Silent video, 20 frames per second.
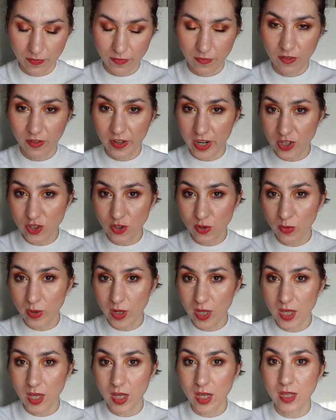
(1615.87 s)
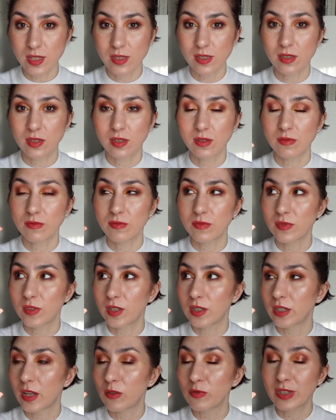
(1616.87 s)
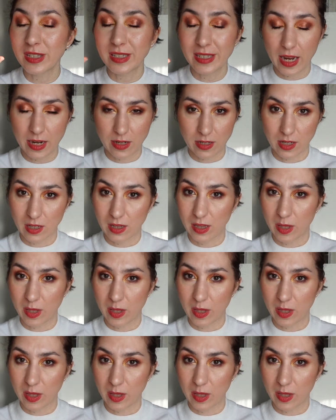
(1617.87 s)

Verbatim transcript: Flesh 3 is an an outstanding